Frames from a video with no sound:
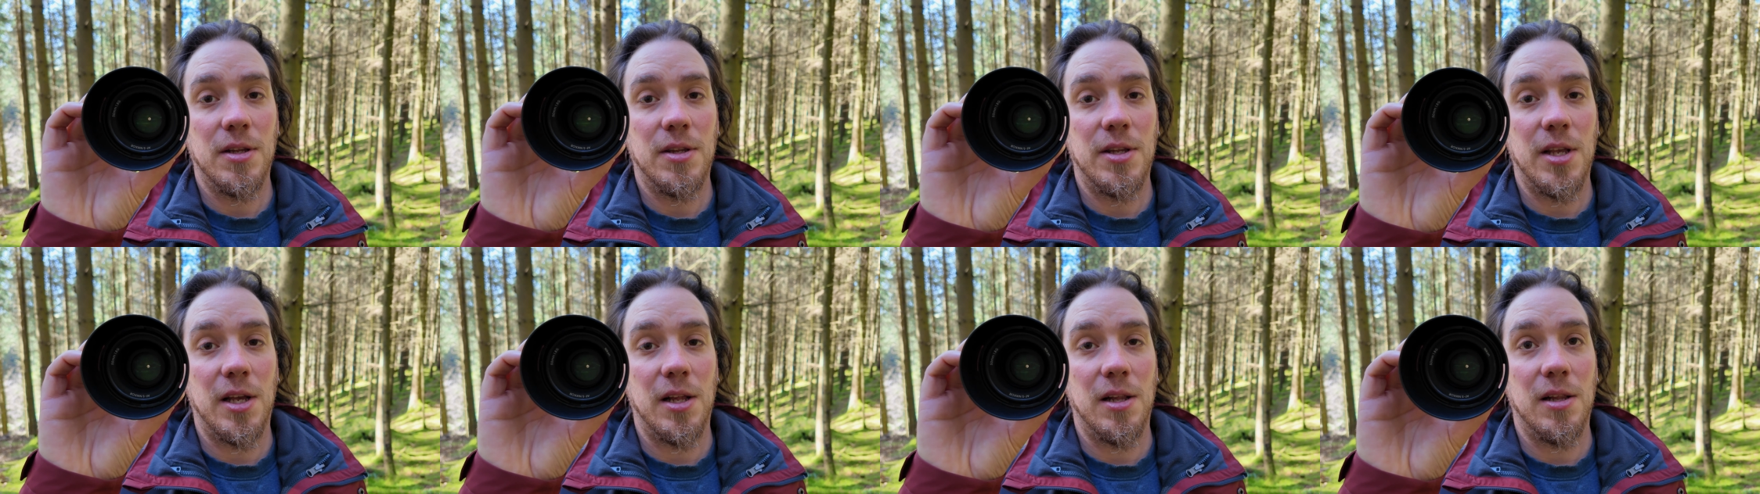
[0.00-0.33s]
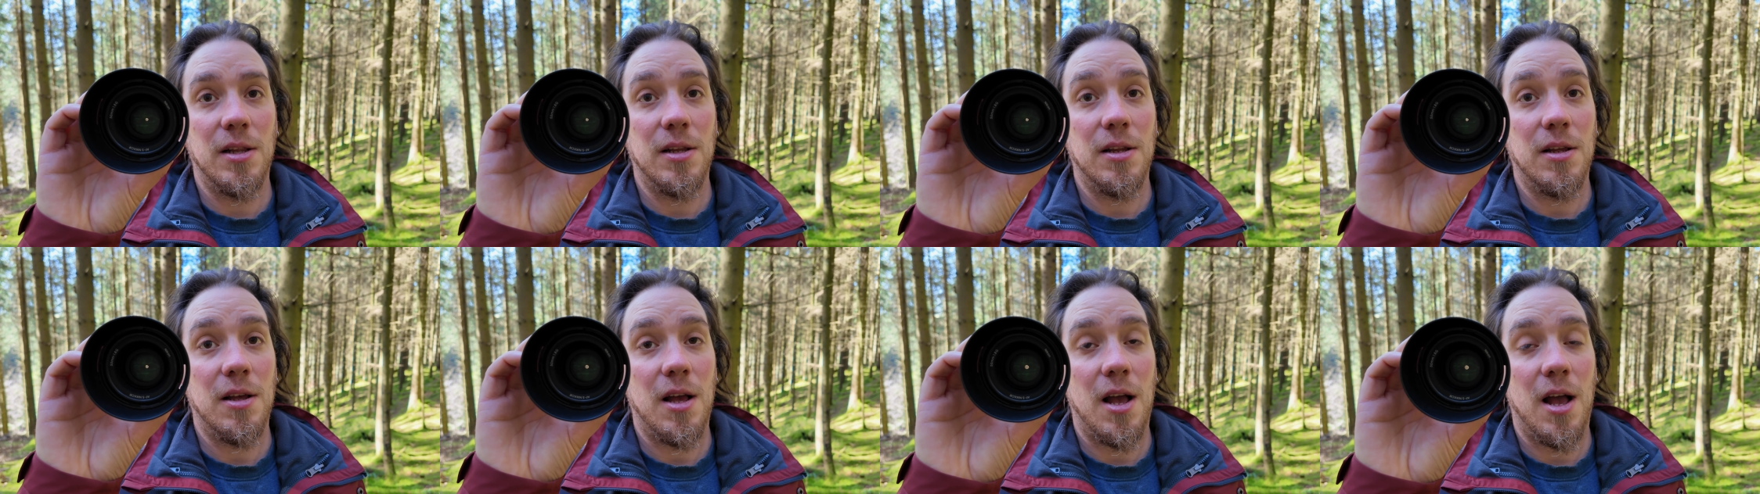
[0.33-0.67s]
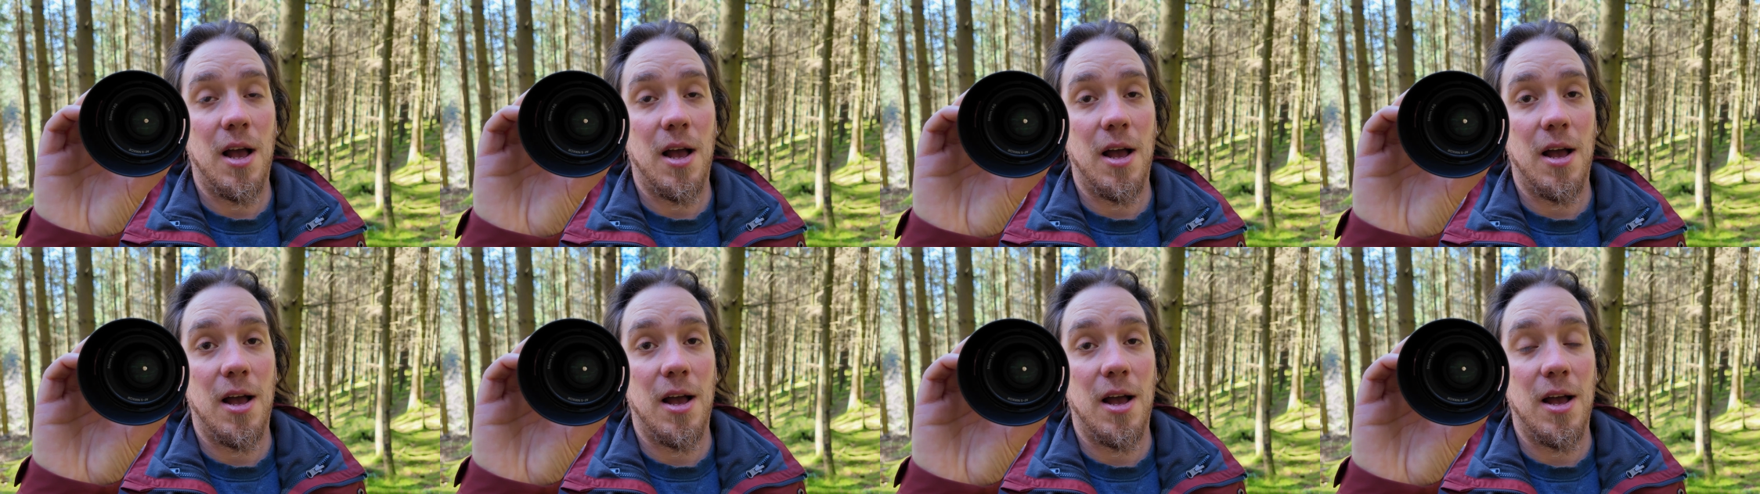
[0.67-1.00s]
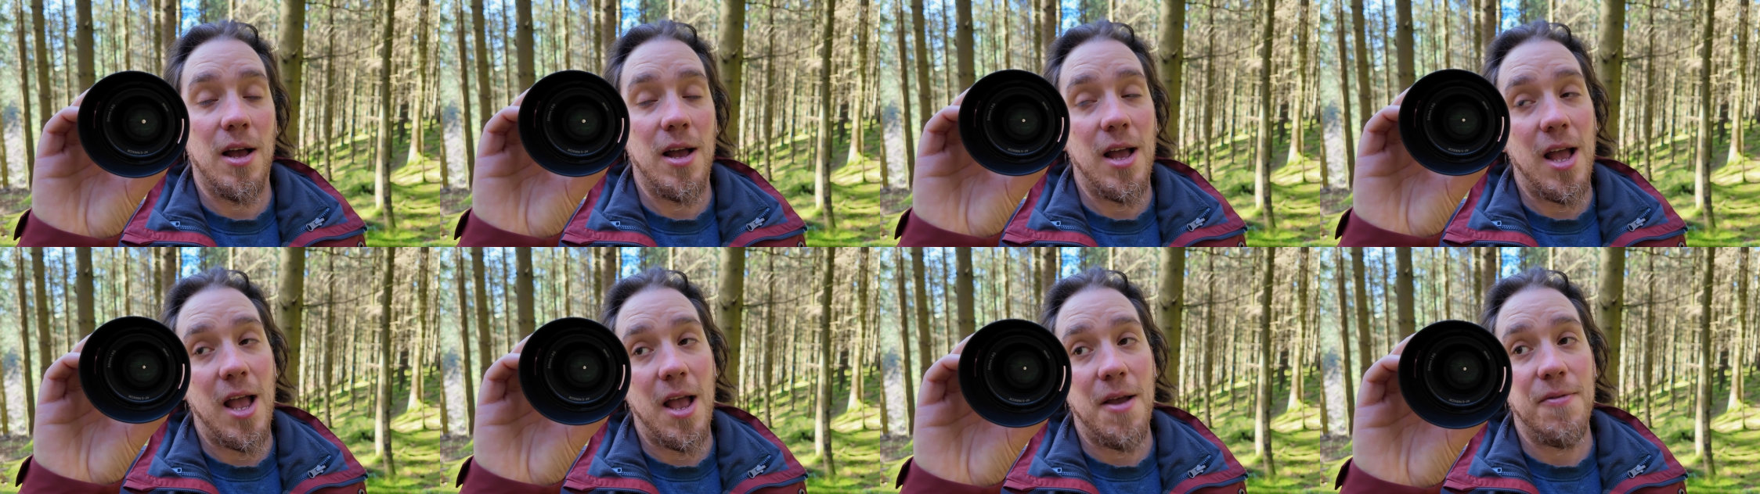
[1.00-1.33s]
till
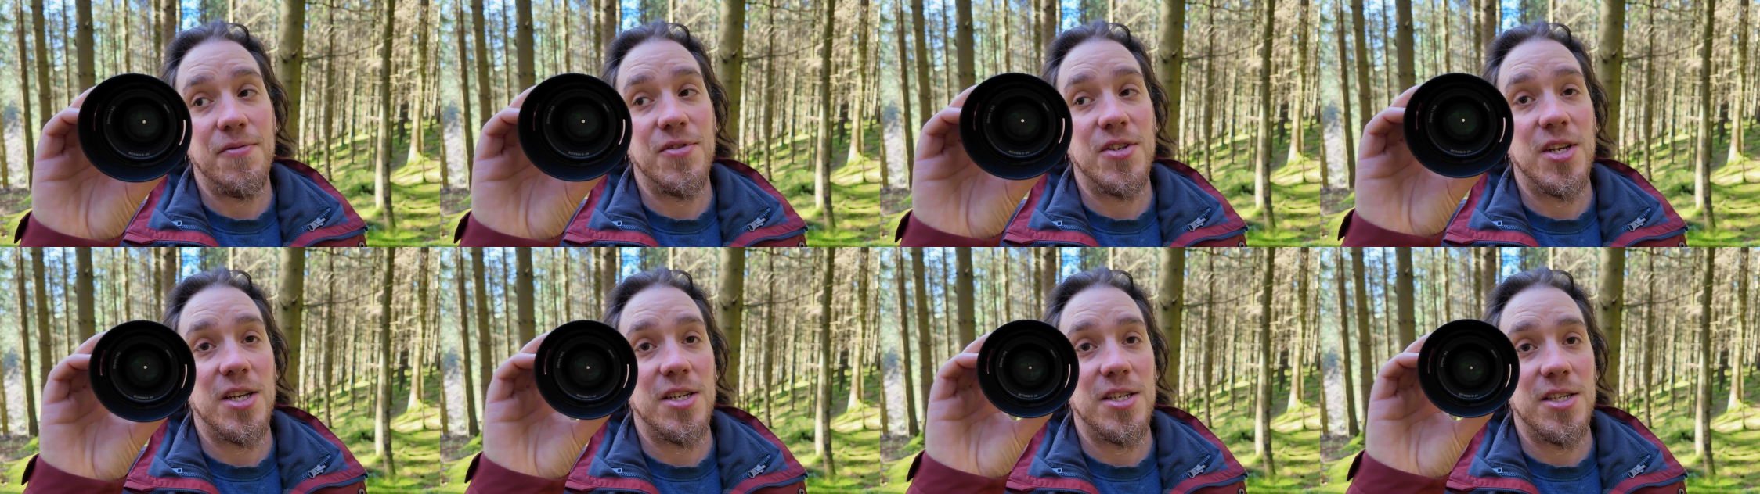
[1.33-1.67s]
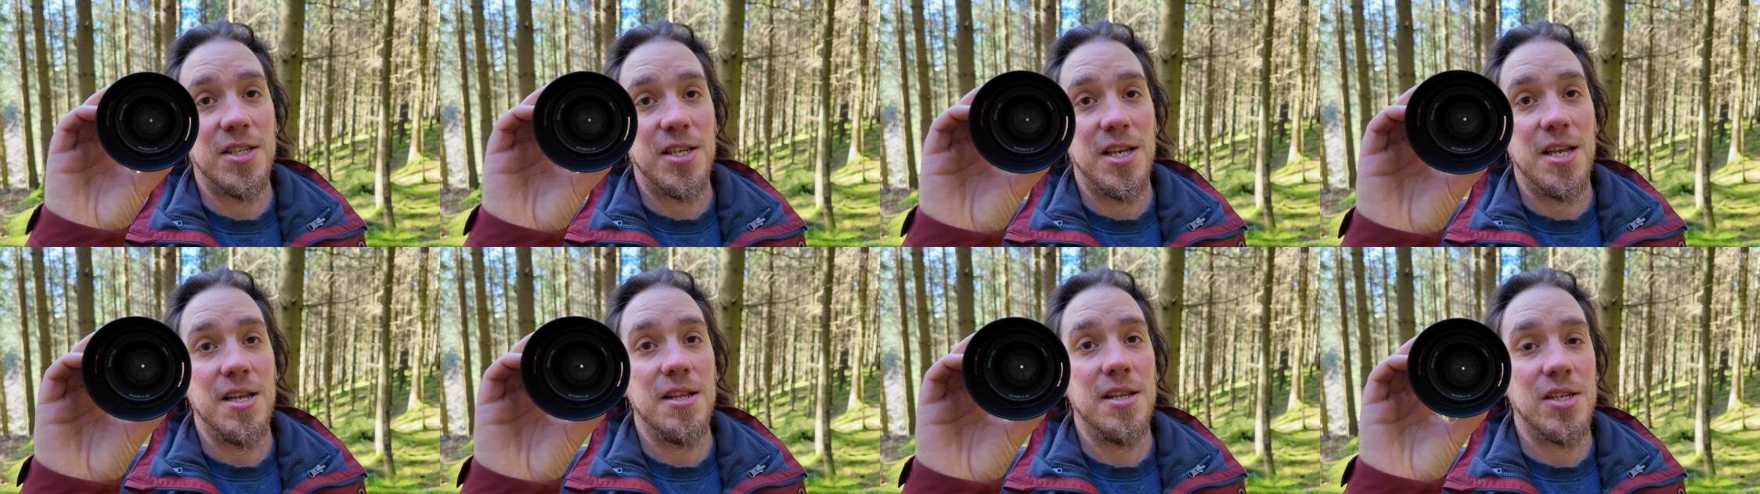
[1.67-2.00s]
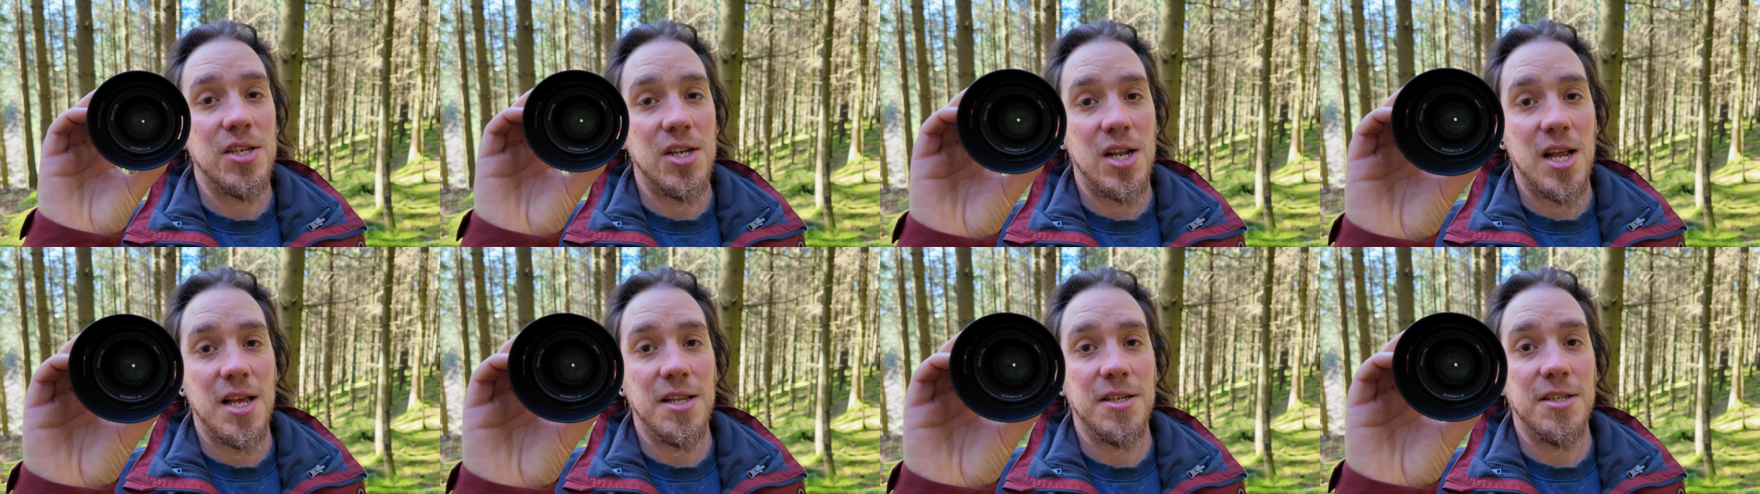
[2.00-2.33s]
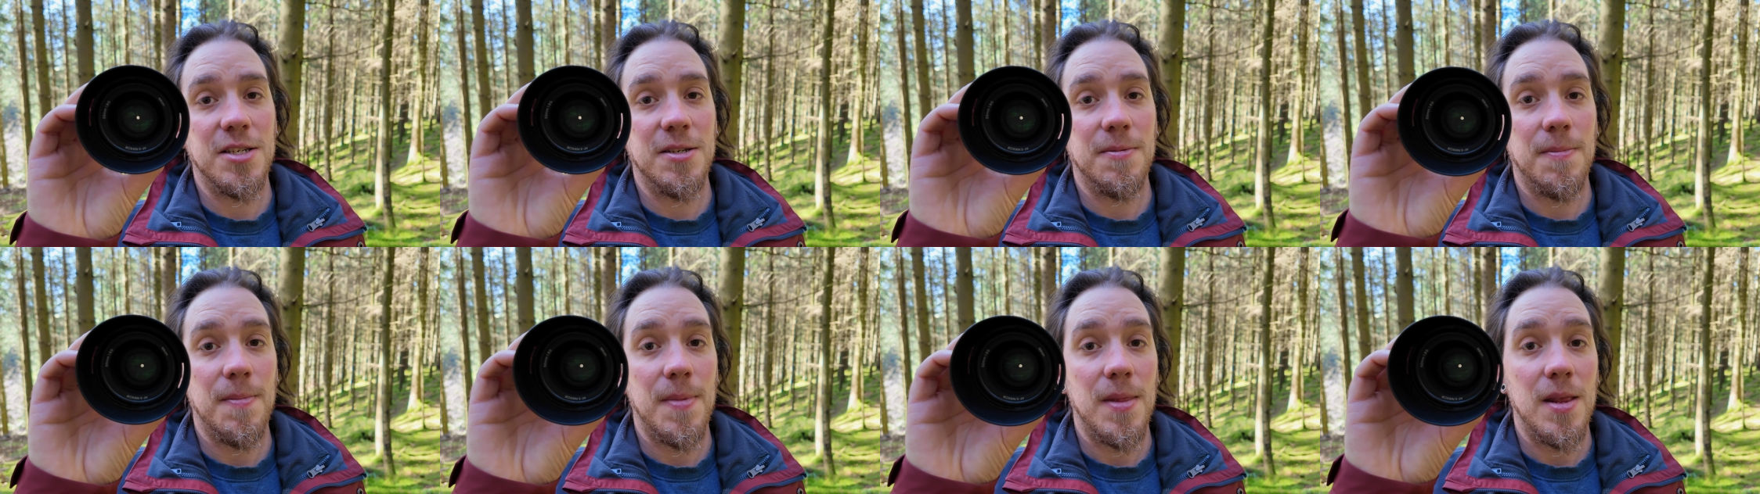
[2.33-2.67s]
f16, this
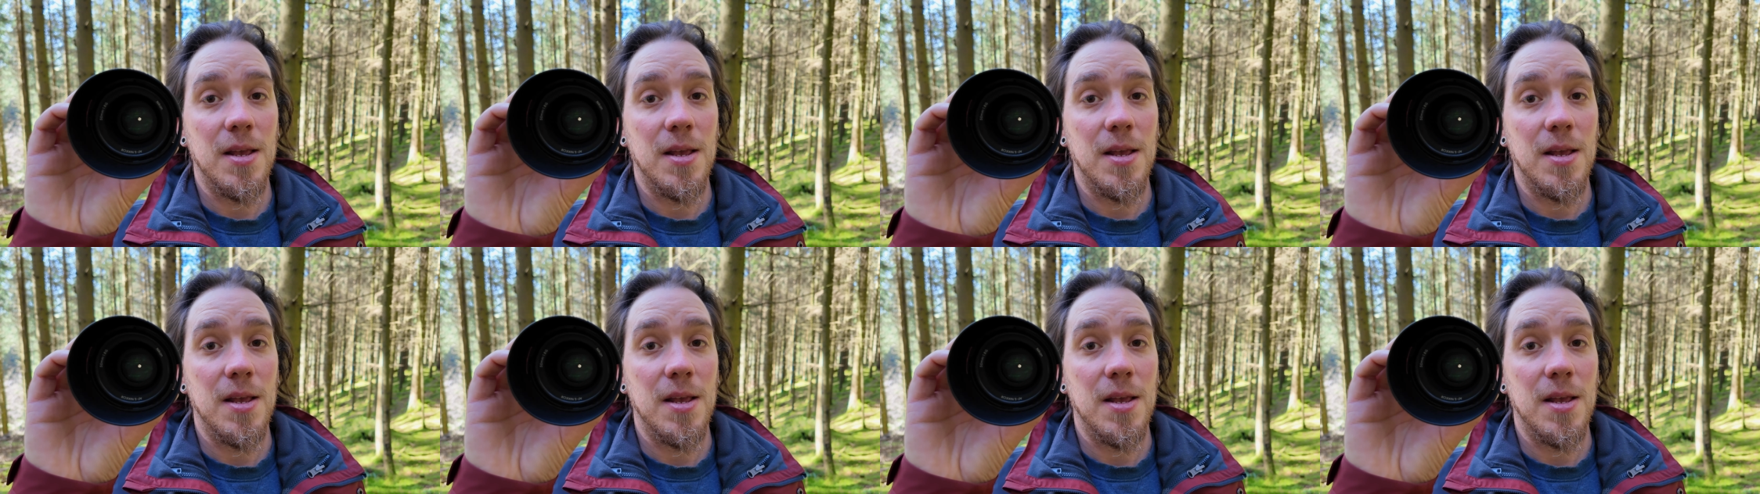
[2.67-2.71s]
lens.